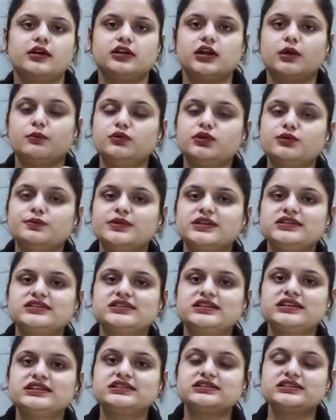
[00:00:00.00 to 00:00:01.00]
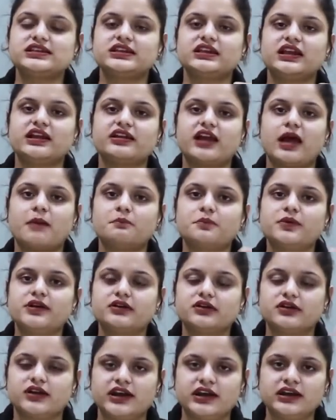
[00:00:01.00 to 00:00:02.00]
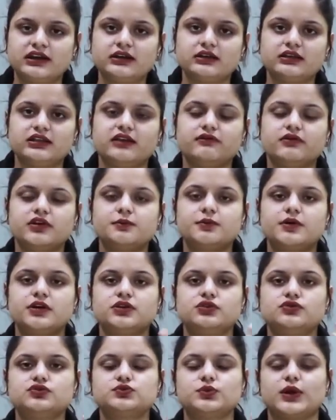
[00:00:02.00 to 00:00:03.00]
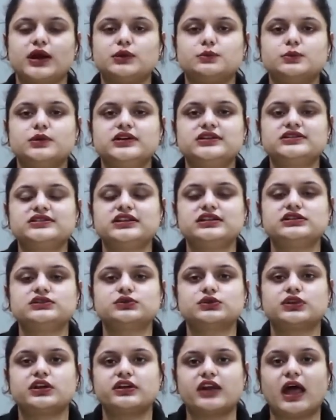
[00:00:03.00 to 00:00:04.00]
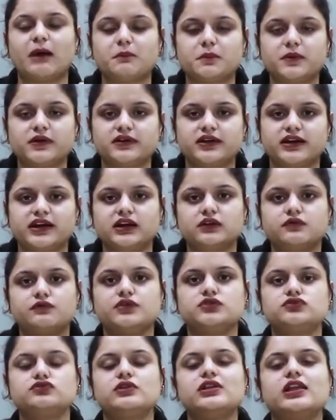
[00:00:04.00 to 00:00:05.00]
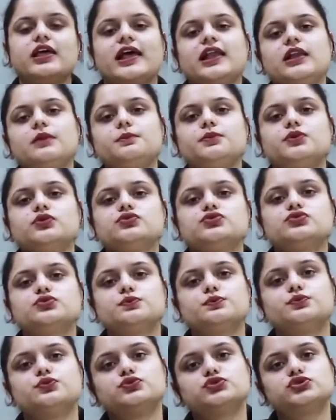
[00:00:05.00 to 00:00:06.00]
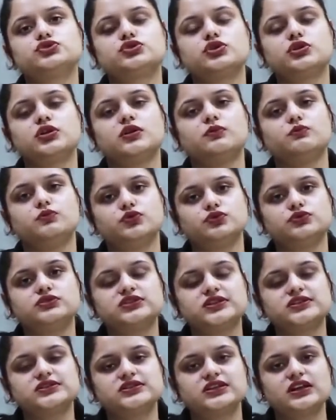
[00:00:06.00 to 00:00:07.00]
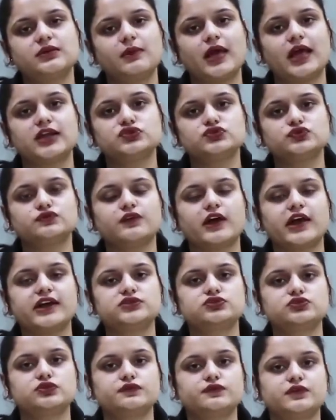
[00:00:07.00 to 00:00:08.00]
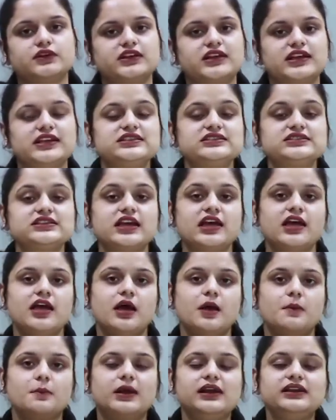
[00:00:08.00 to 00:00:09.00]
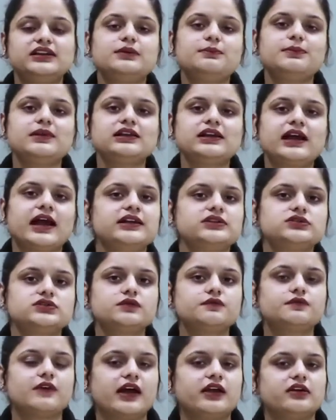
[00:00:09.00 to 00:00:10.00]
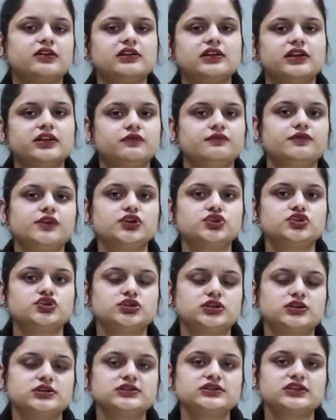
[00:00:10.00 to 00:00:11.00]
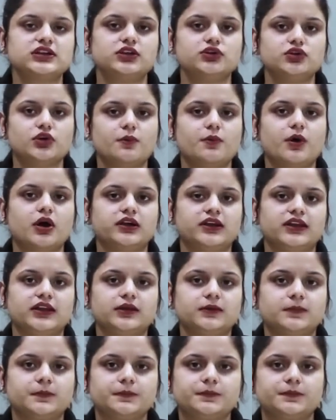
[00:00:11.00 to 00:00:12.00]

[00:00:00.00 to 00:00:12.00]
WBCs in a rapid rate. They will produce white blood cells on a rapid rate, which will help you to boost your immune system and to fight off against multiple kinds of viral infections in your body.